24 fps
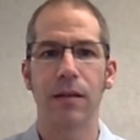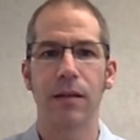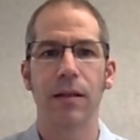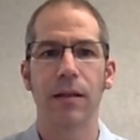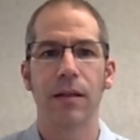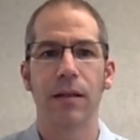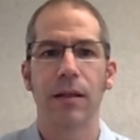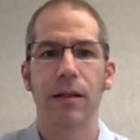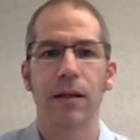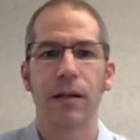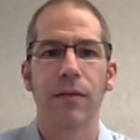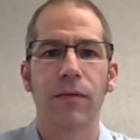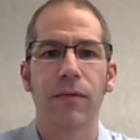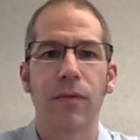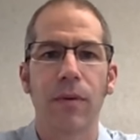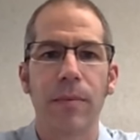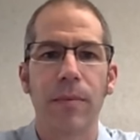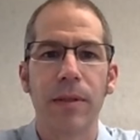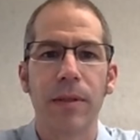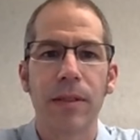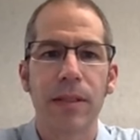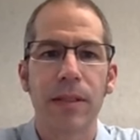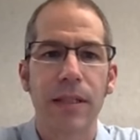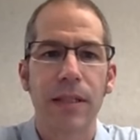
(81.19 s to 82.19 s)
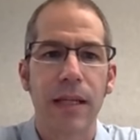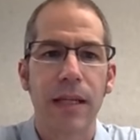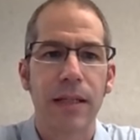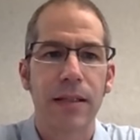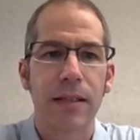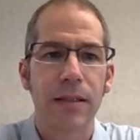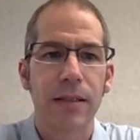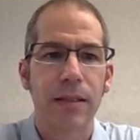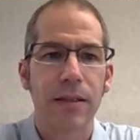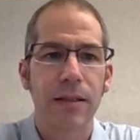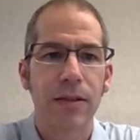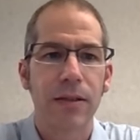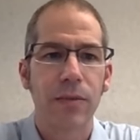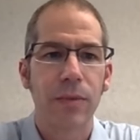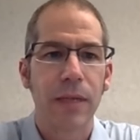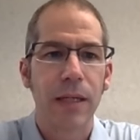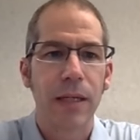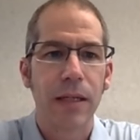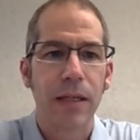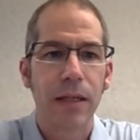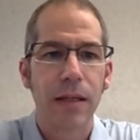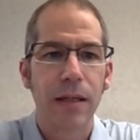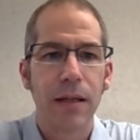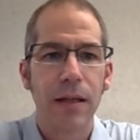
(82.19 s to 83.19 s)
in the conformance test
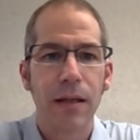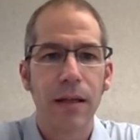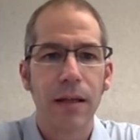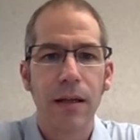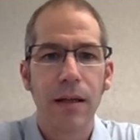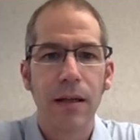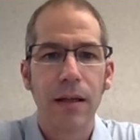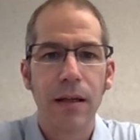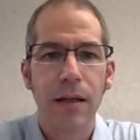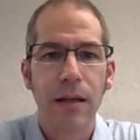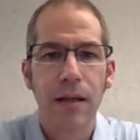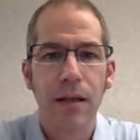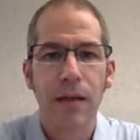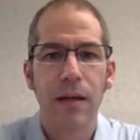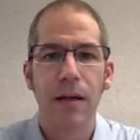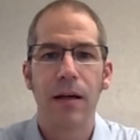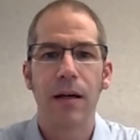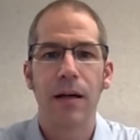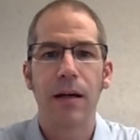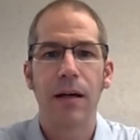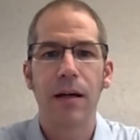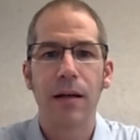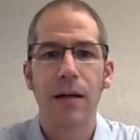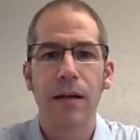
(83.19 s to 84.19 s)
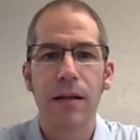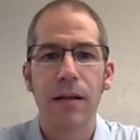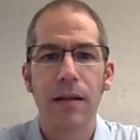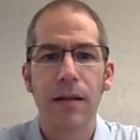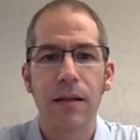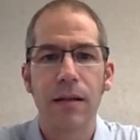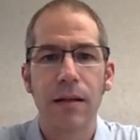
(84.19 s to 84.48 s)
suite uh,